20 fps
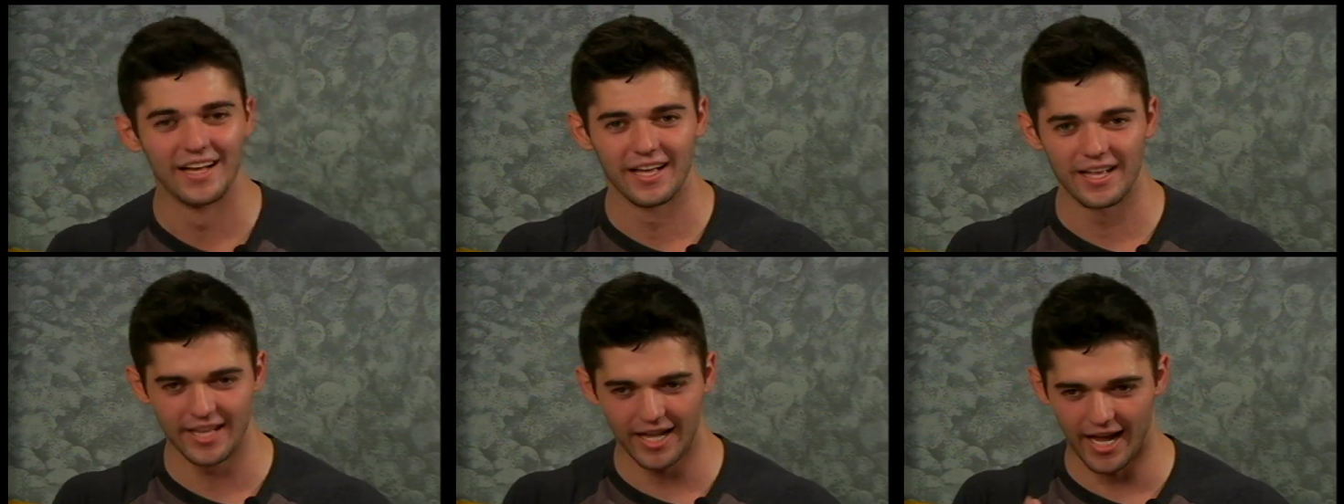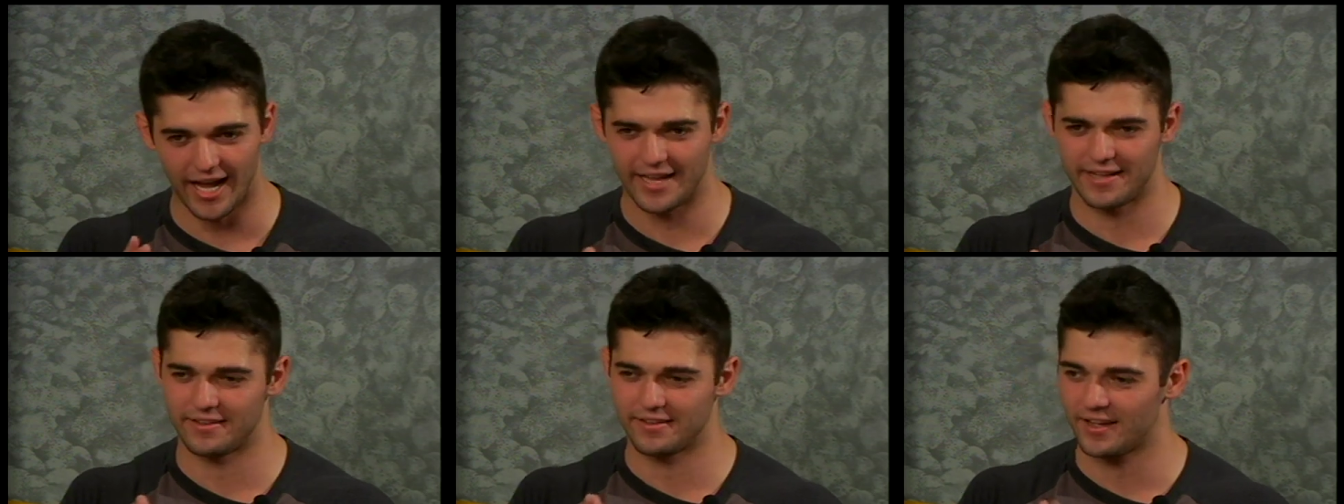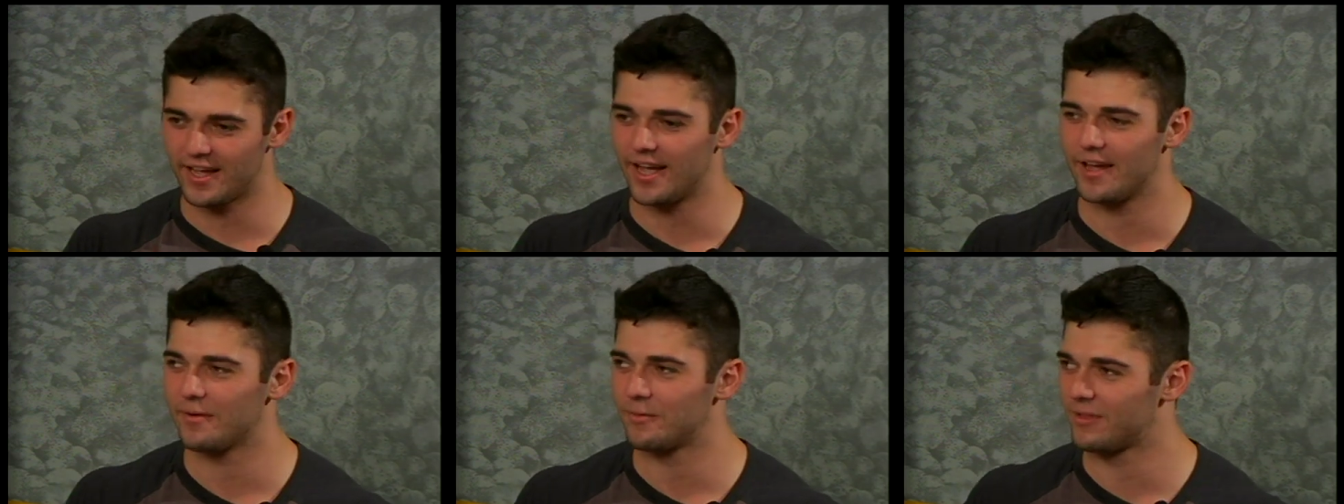I,
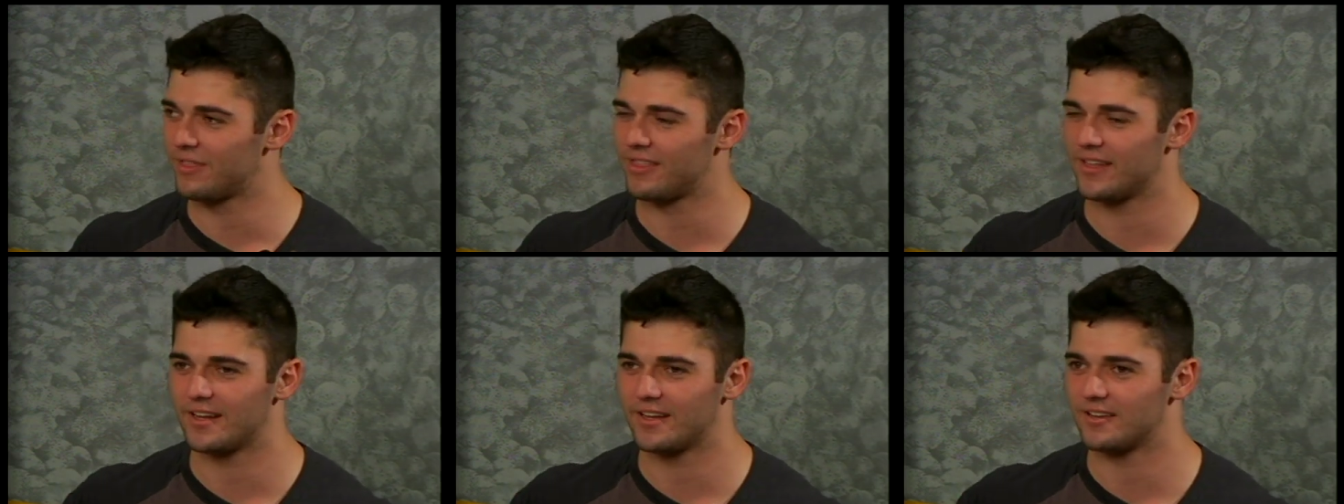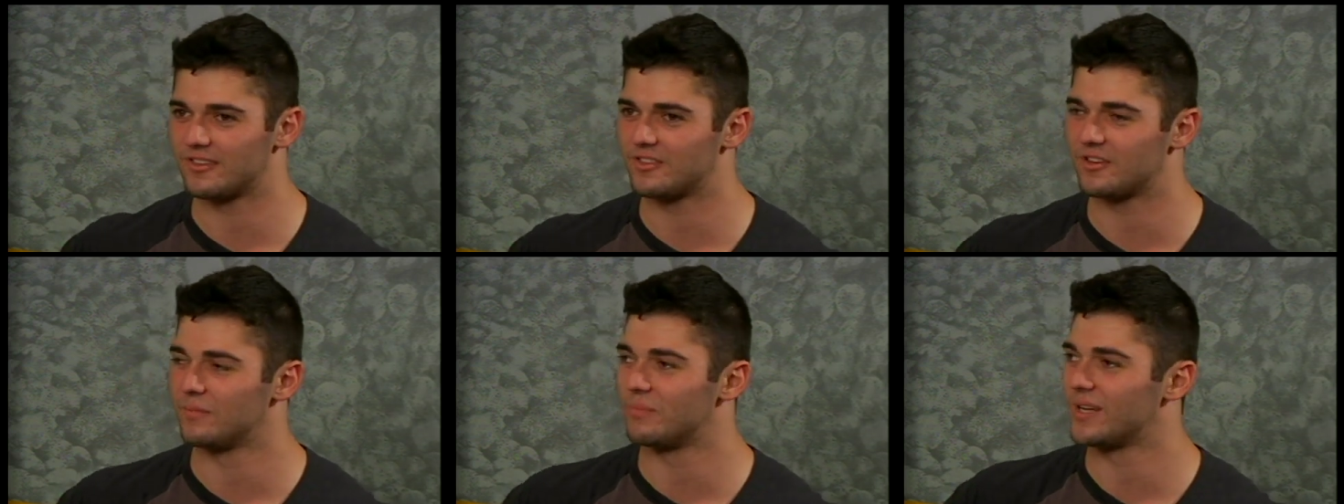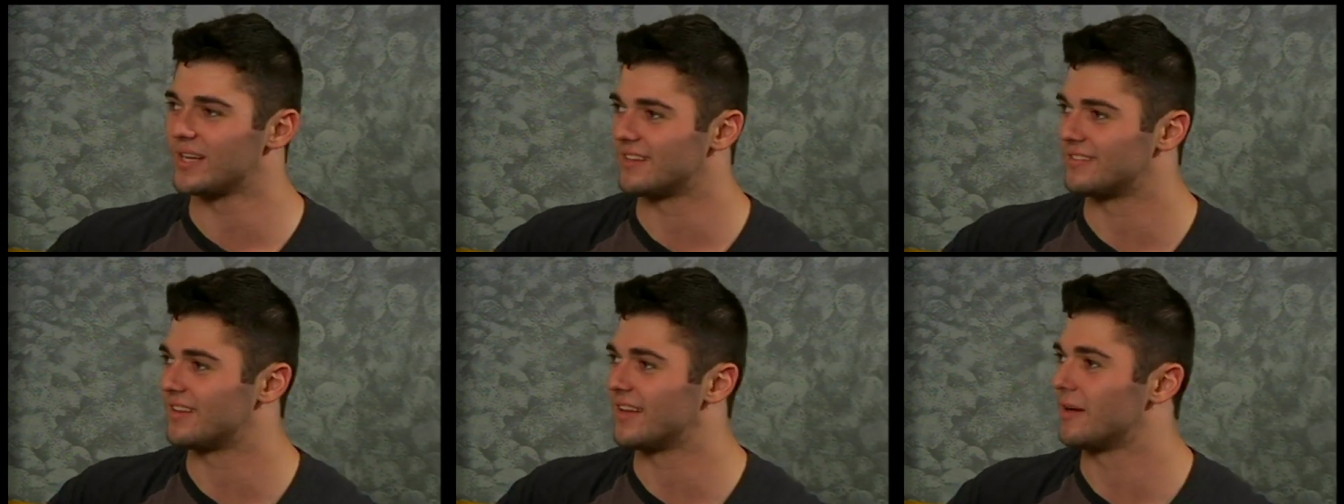I would think it should be
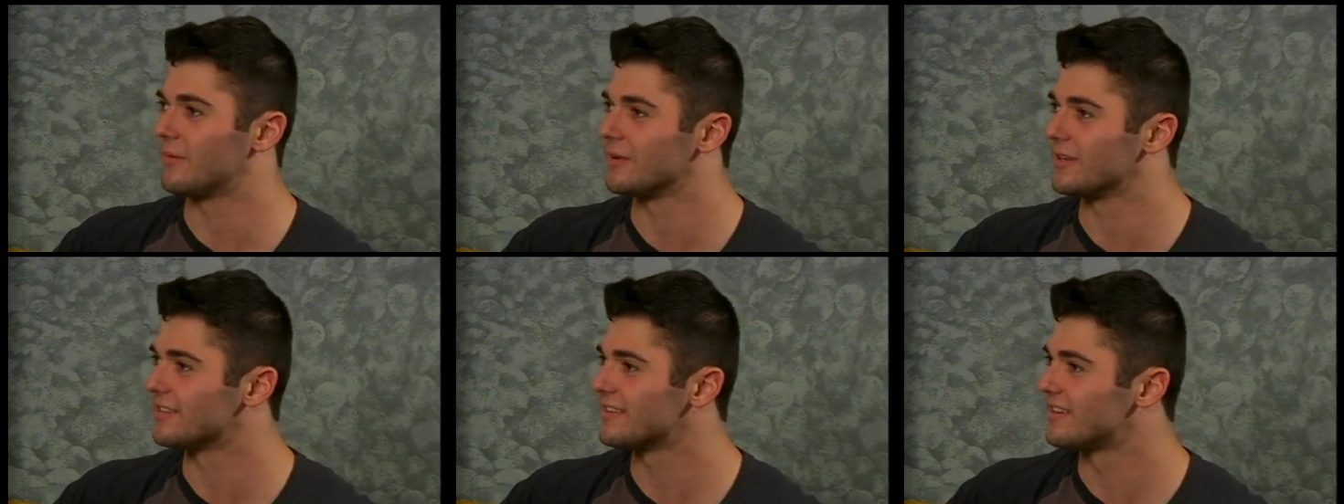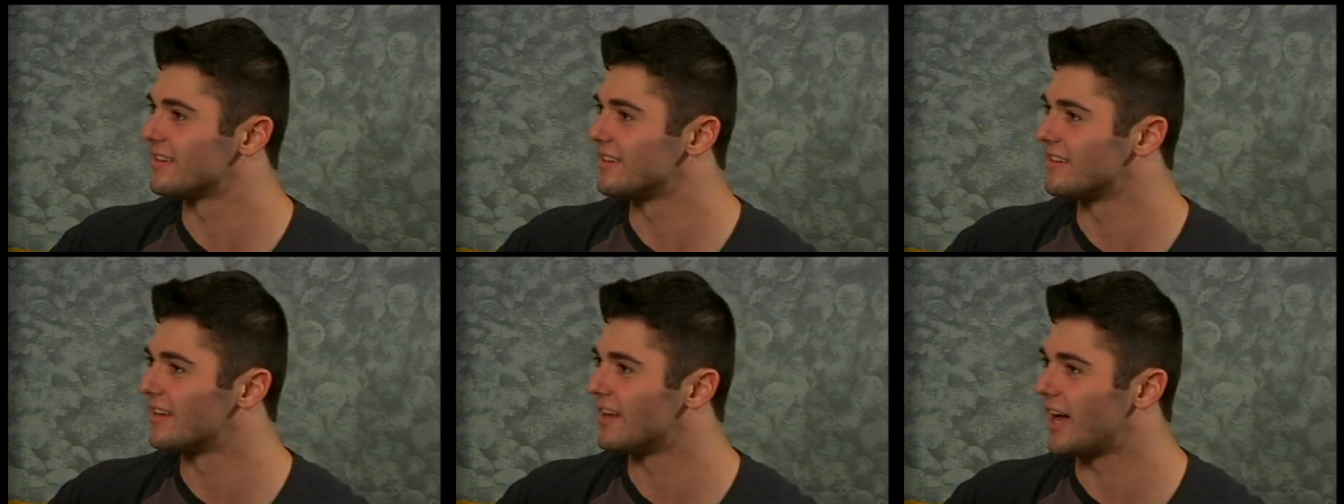a sandwich.